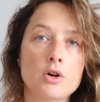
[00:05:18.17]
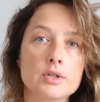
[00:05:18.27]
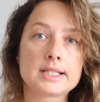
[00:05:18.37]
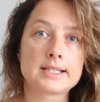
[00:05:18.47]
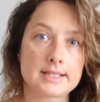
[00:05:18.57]

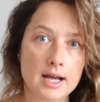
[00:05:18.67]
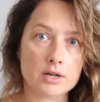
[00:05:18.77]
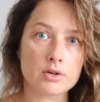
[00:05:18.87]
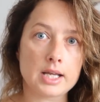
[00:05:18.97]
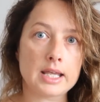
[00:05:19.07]
on
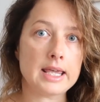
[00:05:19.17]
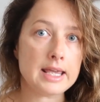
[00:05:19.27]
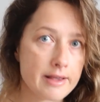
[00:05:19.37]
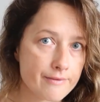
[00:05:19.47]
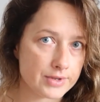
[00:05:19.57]
Saturday
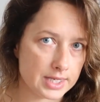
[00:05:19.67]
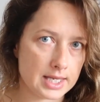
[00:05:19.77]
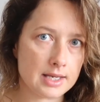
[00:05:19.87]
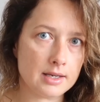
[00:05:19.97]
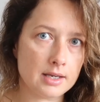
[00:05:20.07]

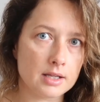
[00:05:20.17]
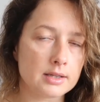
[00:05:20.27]
evening,